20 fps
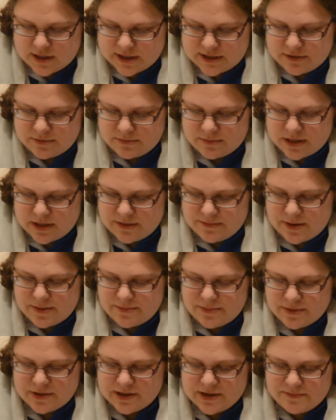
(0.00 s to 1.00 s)
I don't
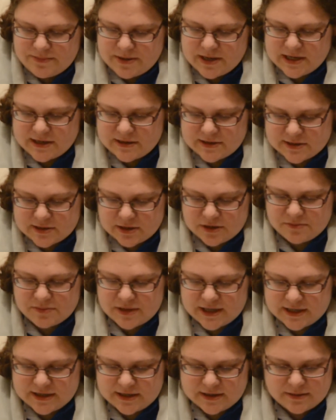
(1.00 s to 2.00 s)
remember there being a
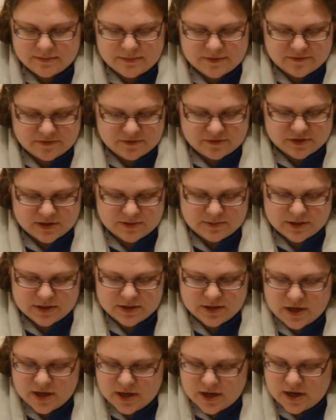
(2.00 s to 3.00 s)
snowman in Nightmare Before
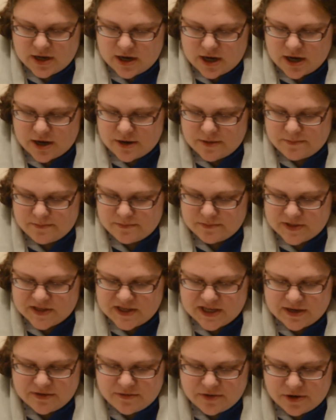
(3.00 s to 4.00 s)
Christmas. Um,
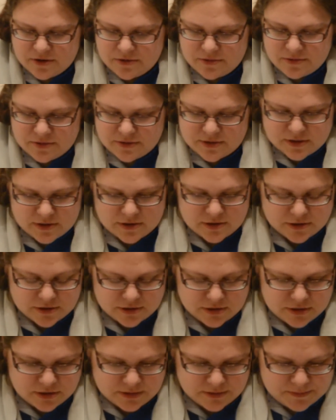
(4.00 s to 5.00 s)
Zero, the
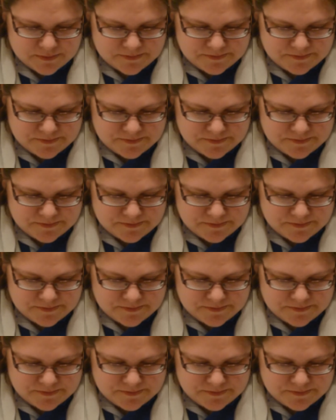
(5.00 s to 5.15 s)
dog.